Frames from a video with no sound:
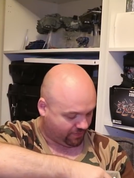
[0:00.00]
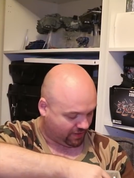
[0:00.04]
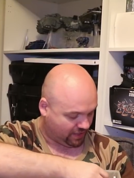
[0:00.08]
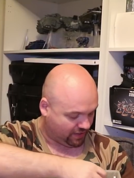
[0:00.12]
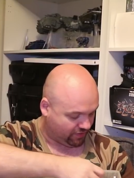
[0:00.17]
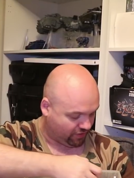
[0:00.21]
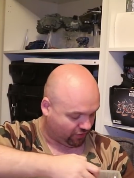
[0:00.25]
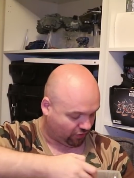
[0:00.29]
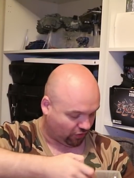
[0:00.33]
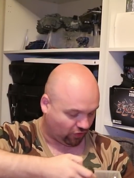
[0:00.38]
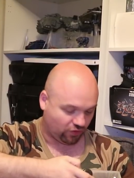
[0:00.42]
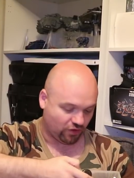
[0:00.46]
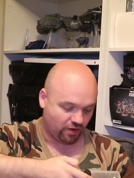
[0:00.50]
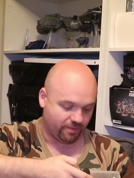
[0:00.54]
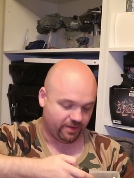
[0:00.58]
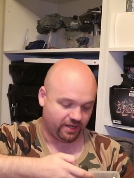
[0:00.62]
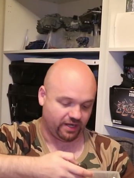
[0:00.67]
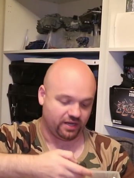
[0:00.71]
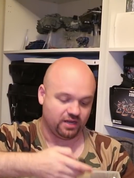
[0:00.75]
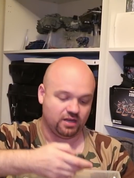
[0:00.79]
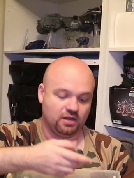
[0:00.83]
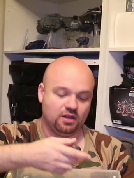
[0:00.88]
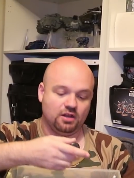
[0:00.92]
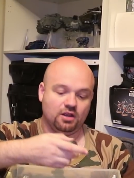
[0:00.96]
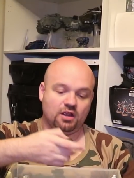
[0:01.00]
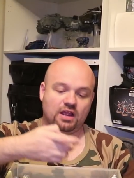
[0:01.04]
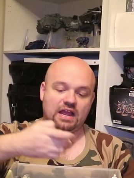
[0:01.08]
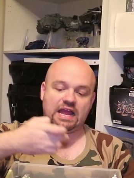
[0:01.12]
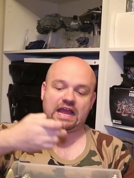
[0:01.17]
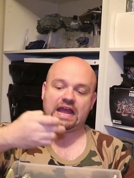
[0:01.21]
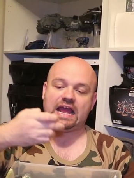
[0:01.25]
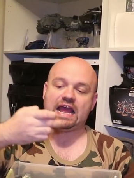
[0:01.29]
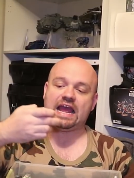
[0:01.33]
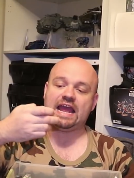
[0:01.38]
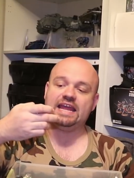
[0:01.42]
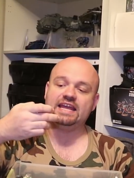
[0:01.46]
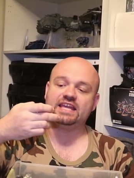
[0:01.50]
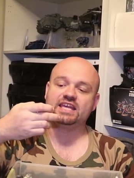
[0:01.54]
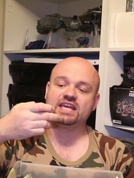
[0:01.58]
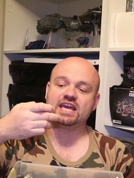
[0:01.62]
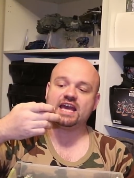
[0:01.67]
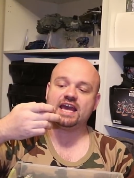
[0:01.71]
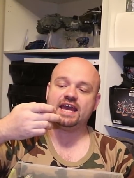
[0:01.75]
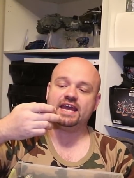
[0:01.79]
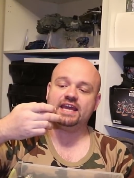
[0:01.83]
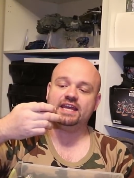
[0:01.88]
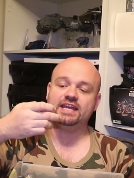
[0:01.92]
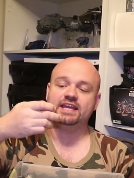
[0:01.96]
here. There's just so many.
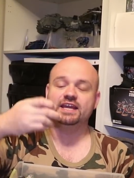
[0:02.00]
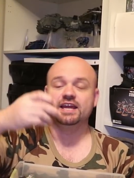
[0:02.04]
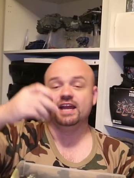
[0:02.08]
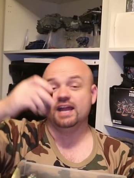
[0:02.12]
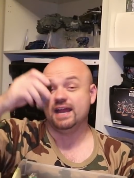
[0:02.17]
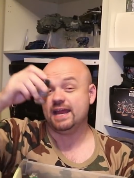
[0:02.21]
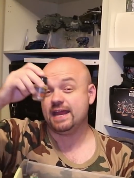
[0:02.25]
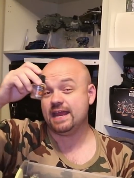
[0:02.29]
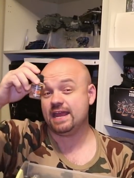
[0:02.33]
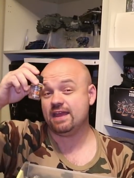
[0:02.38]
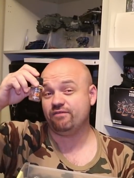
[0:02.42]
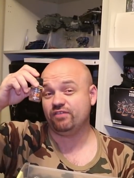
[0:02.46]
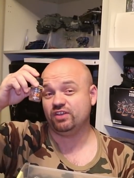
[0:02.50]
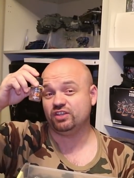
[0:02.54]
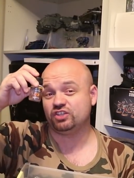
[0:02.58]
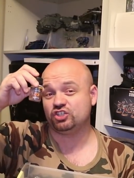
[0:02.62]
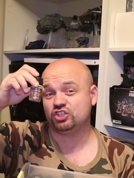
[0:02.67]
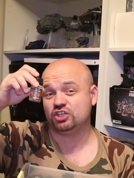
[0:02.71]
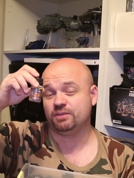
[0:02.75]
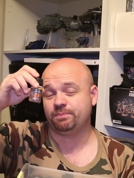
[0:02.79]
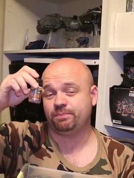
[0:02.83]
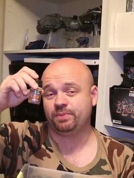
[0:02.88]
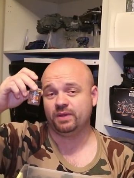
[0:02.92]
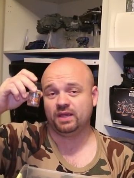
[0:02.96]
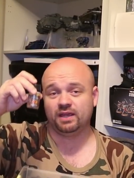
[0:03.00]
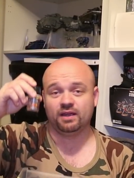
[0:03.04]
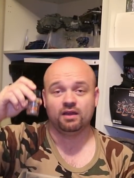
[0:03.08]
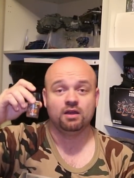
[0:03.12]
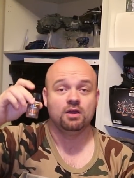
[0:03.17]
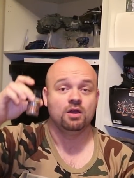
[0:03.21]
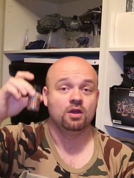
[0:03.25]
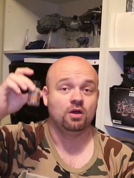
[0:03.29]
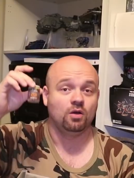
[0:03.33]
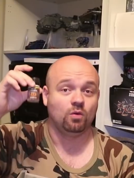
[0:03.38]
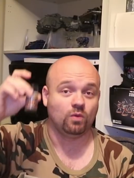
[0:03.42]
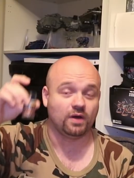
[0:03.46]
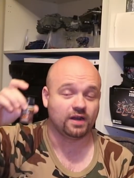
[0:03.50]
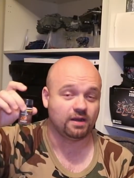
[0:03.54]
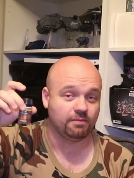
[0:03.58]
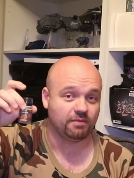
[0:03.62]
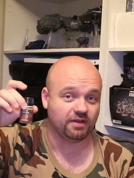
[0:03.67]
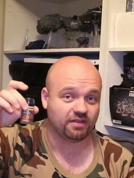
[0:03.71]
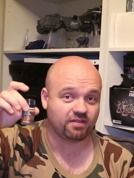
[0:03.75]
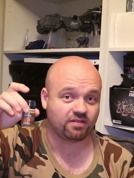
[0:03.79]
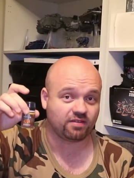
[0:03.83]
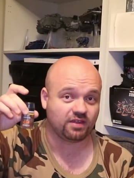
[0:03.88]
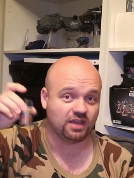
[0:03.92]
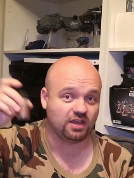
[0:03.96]
AK heavy chipping, one of
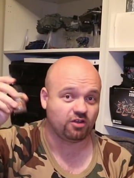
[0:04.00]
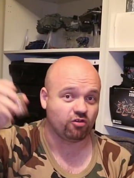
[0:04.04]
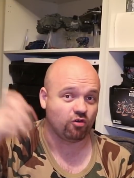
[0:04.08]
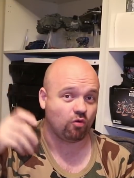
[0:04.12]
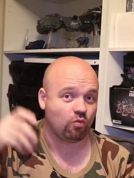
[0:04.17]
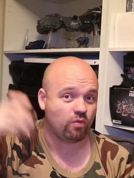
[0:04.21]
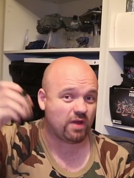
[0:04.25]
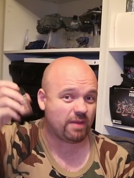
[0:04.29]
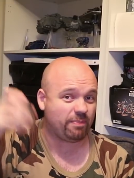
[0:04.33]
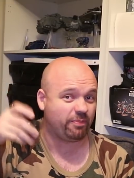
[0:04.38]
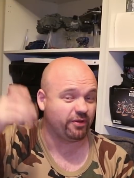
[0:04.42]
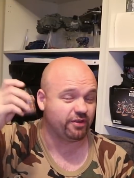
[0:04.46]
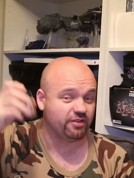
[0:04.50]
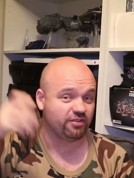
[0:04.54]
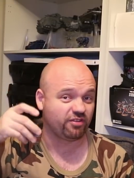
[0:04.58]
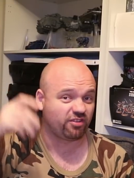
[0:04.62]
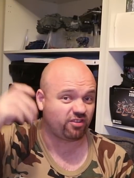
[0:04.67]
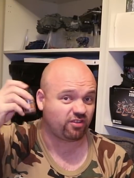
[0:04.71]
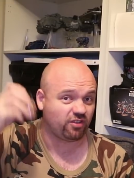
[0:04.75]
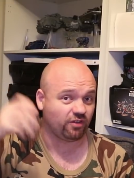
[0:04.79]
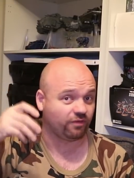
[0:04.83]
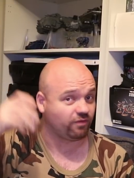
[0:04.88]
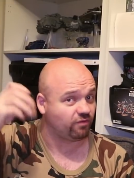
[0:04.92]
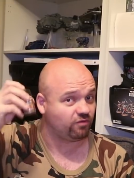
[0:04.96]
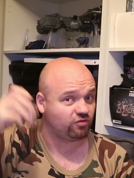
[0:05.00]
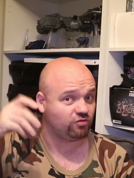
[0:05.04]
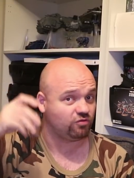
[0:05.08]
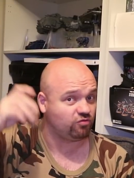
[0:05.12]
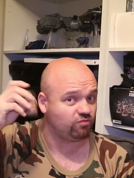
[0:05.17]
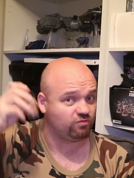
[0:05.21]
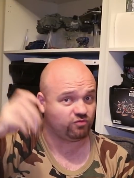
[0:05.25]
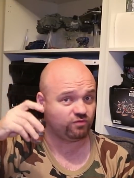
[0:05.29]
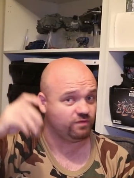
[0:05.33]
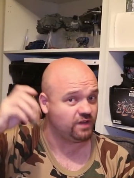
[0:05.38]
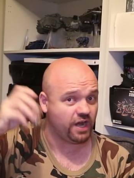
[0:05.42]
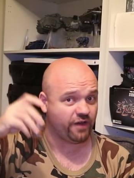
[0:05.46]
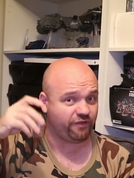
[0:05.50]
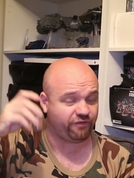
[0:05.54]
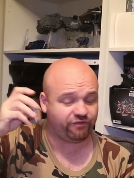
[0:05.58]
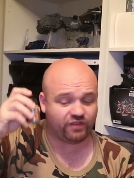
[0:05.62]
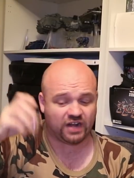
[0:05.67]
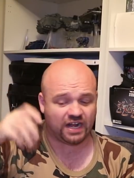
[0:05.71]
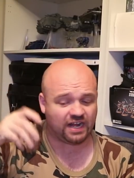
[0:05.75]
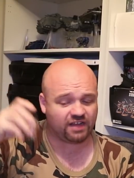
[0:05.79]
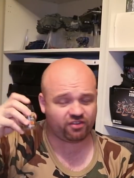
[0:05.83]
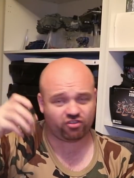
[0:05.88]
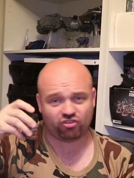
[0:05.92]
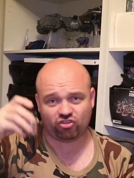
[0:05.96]
my secret weapons to, you know,
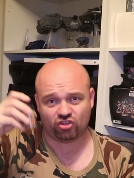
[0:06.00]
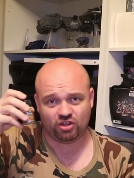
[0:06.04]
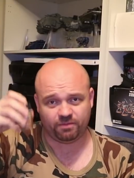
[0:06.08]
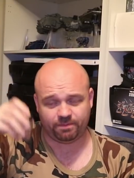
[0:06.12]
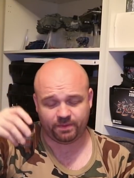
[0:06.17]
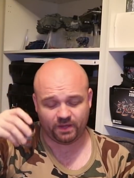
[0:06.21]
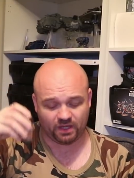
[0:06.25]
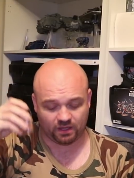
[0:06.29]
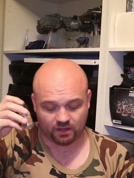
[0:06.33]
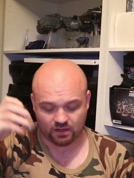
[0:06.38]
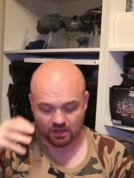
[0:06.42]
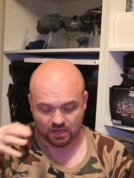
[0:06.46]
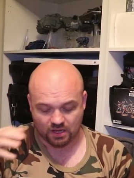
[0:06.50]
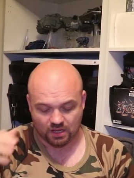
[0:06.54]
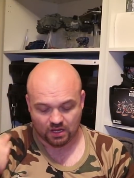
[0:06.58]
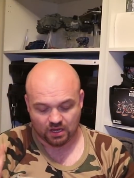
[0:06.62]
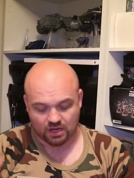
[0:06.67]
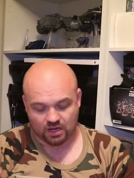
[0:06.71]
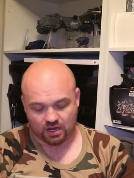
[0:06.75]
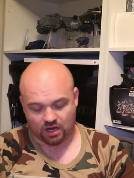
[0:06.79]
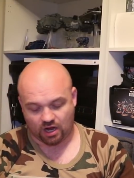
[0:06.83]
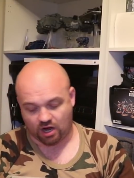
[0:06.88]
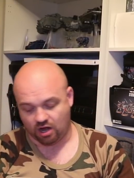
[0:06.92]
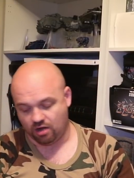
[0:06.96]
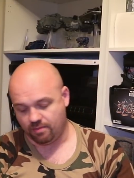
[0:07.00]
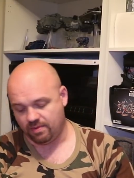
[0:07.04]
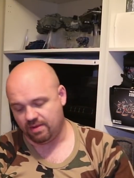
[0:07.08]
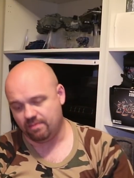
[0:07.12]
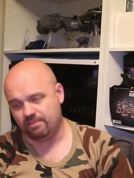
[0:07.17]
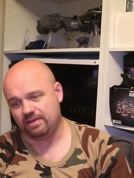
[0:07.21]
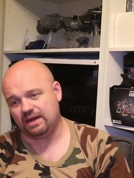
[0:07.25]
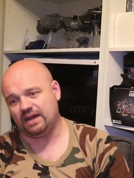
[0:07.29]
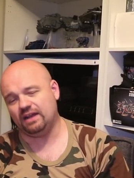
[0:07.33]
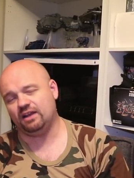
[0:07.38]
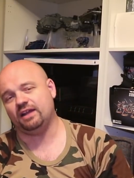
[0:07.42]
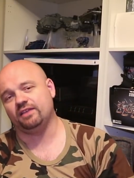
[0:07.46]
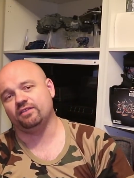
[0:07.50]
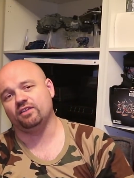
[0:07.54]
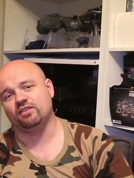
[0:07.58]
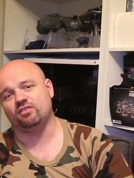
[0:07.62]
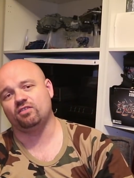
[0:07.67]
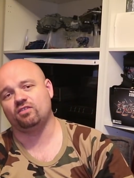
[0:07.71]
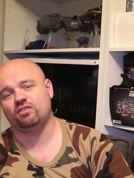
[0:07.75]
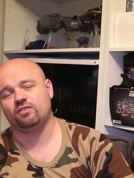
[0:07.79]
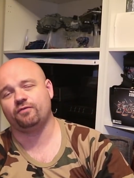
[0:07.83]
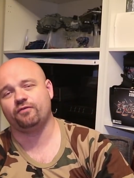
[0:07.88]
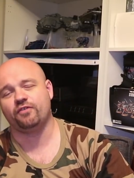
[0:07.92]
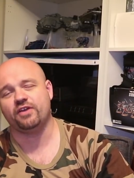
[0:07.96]
fast chipping. I remember, like, there's
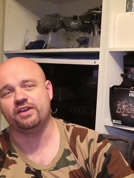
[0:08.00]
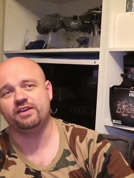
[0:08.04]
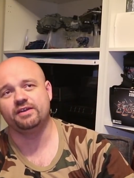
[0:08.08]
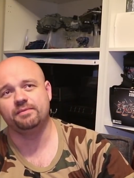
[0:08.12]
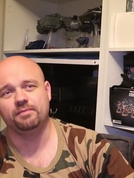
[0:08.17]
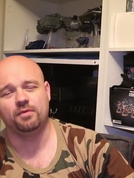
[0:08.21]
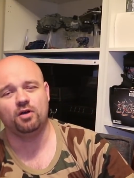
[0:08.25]
this friend of